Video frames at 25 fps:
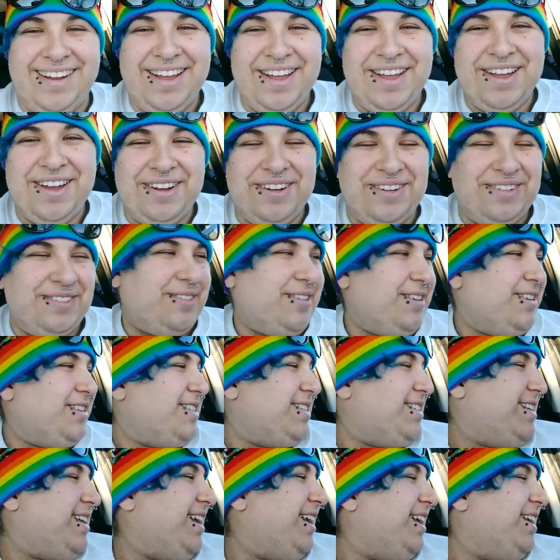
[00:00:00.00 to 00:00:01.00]
We're
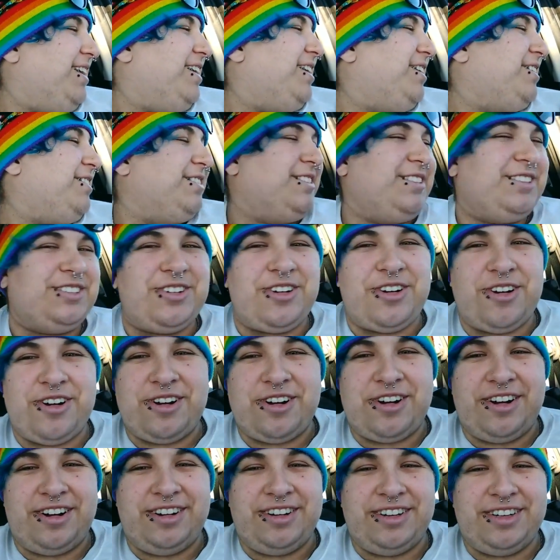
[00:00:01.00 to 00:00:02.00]
just hanging out in the
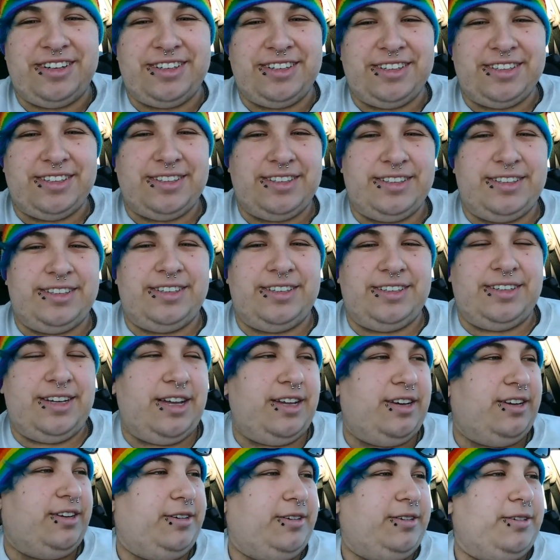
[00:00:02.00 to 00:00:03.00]
car
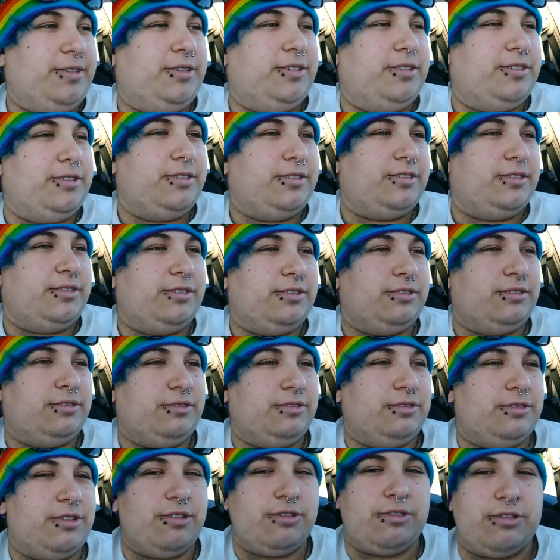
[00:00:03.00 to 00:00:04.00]
at
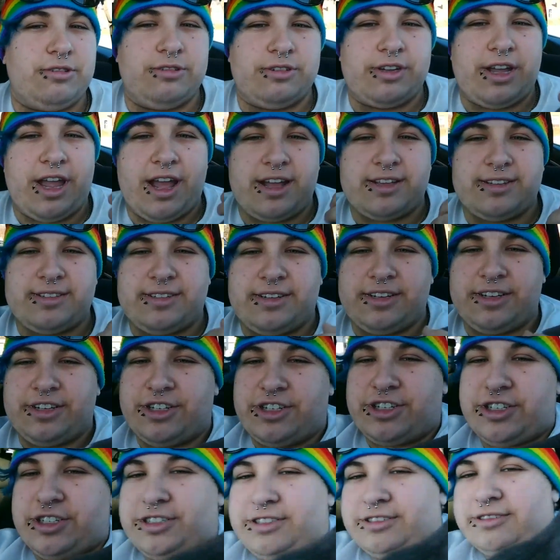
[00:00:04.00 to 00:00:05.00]
a local gas
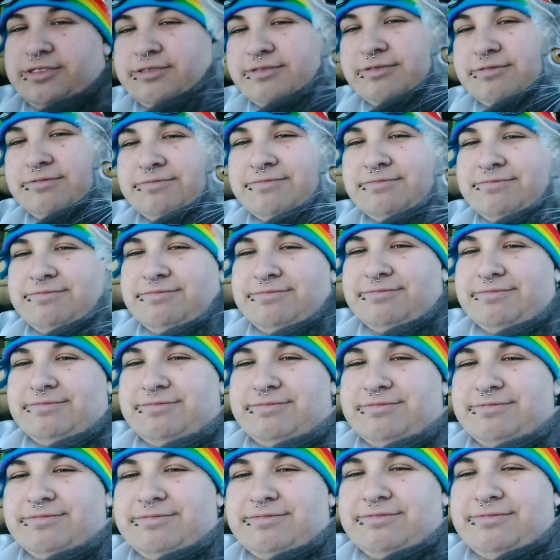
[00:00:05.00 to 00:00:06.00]
station
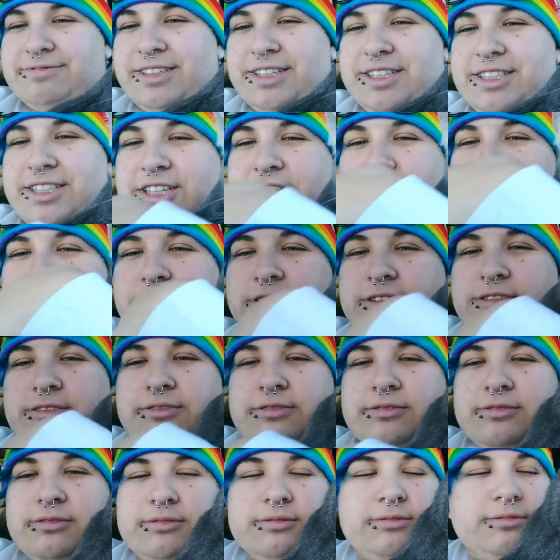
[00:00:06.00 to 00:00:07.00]
until
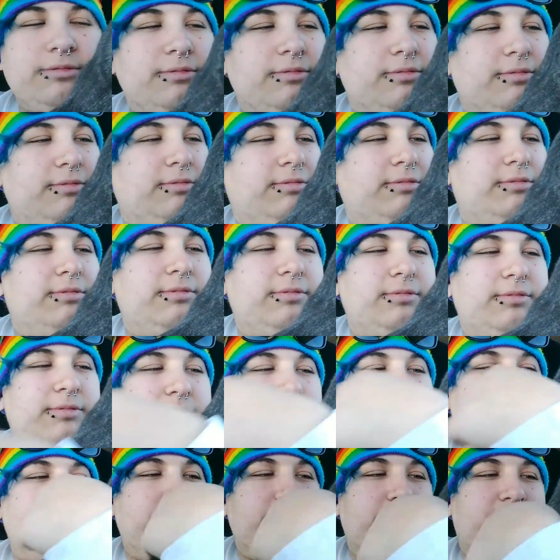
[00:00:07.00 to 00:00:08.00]

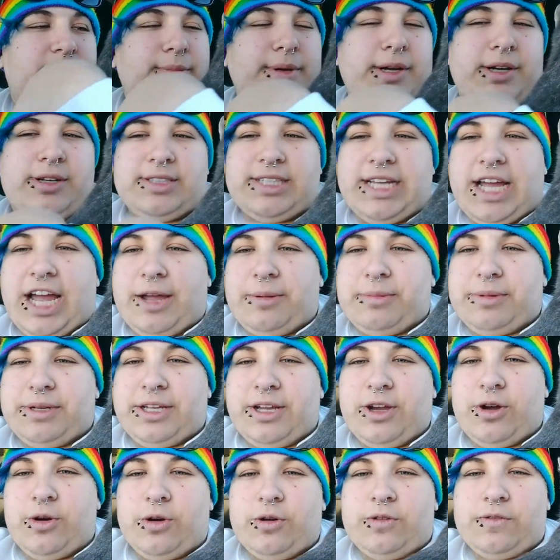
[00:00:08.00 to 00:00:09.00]
it's about time to
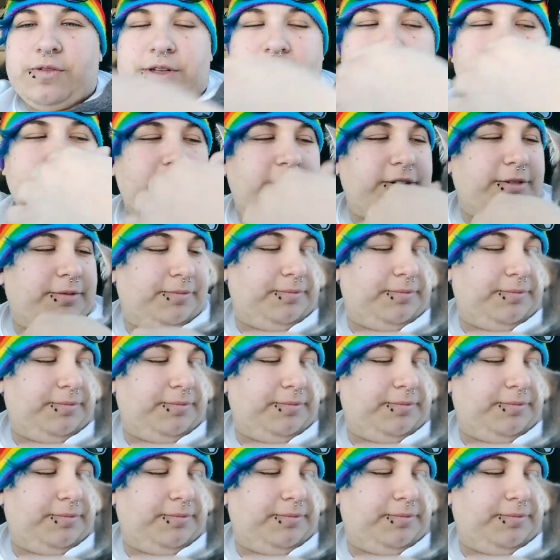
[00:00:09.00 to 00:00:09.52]
go over there.